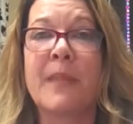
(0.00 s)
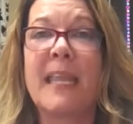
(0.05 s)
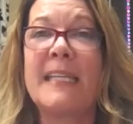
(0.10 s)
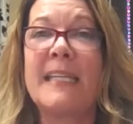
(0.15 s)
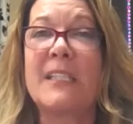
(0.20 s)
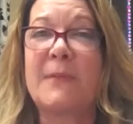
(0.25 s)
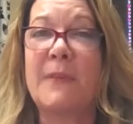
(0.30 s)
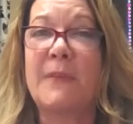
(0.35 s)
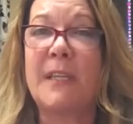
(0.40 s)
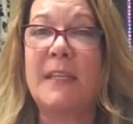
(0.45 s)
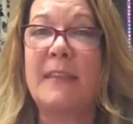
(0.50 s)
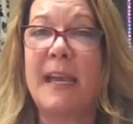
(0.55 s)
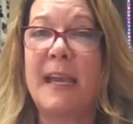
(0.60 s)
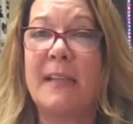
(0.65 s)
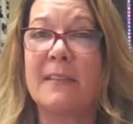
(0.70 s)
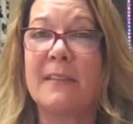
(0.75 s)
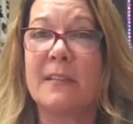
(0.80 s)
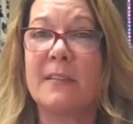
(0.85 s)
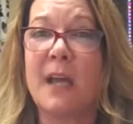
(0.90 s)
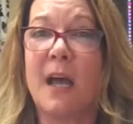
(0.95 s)
is
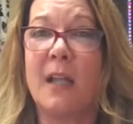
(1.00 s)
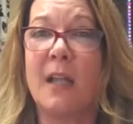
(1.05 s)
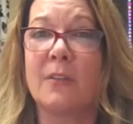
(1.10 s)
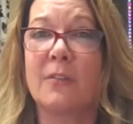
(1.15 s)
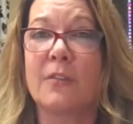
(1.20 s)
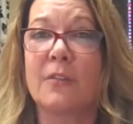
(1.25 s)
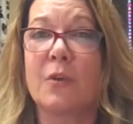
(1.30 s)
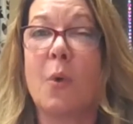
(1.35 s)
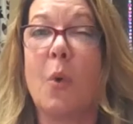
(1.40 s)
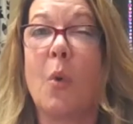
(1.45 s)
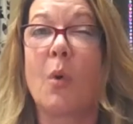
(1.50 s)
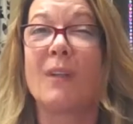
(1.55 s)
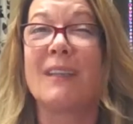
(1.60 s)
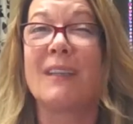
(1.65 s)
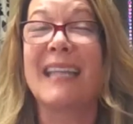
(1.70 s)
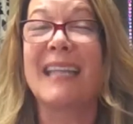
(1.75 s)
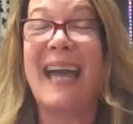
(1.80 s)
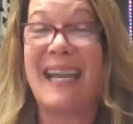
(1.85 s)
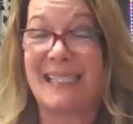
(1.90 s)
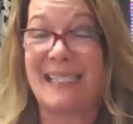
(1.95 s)
$50,000 or
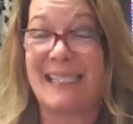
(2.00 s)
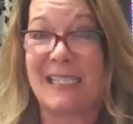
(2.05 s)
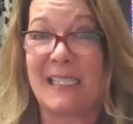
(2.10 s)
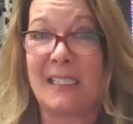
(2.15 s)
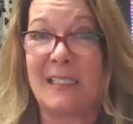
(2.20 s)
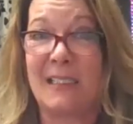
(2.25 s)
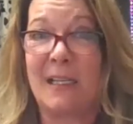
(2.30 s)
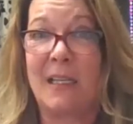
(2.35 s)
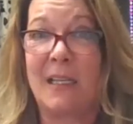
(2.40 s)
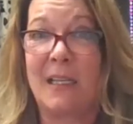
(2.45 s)
less.